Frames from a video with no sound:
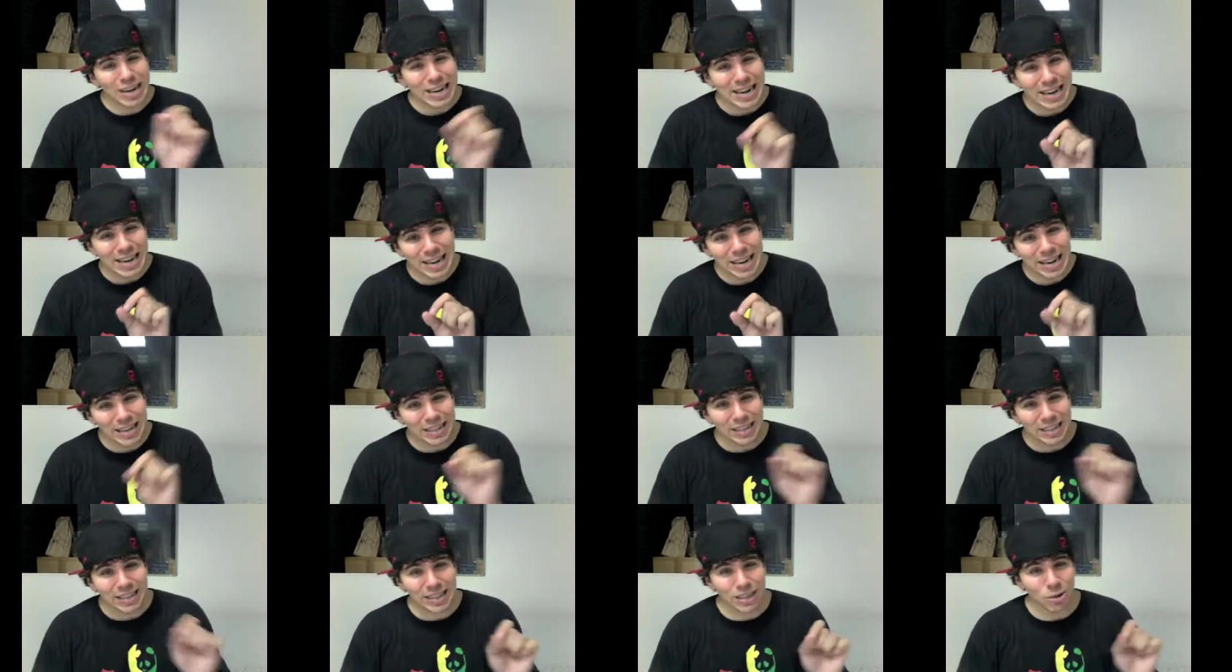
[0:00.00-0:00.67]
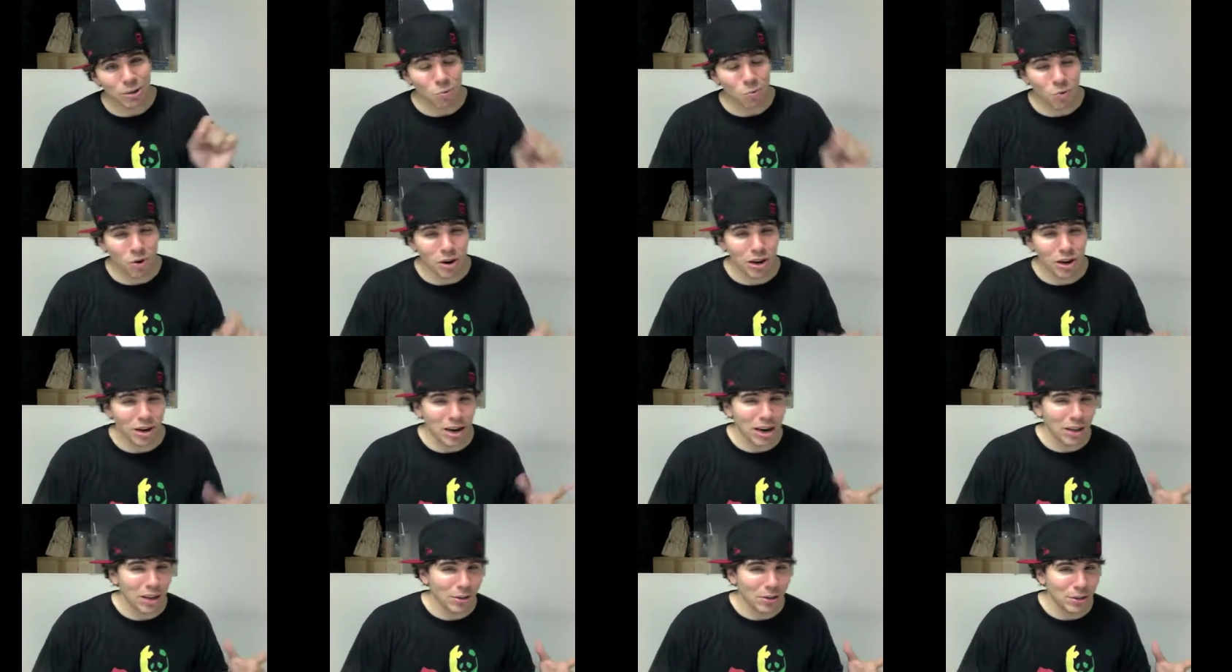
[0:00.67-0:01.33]
need instead of
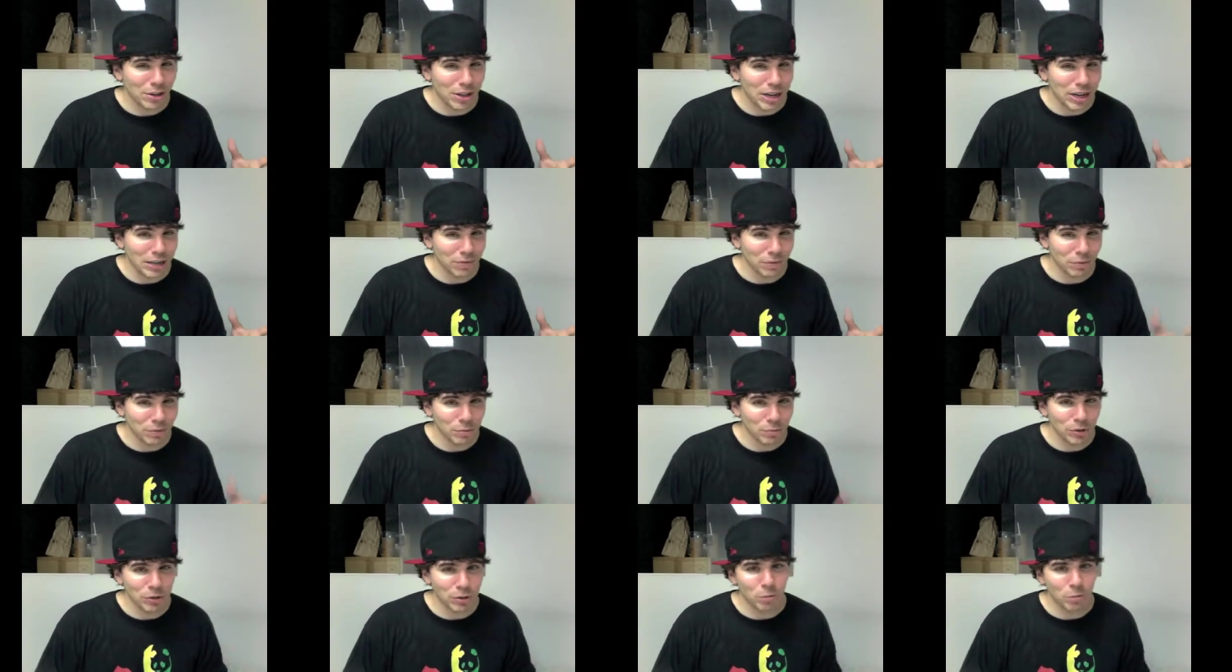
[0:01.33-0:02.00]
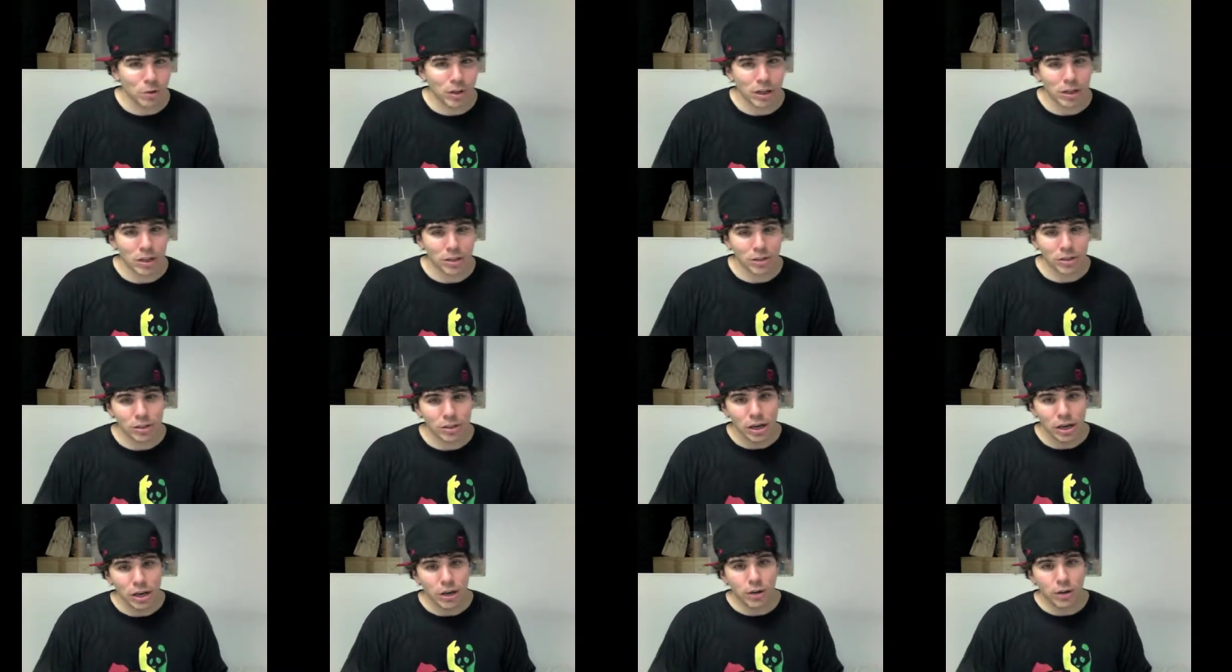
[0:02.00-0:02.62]
want. I learned that from somewhere else.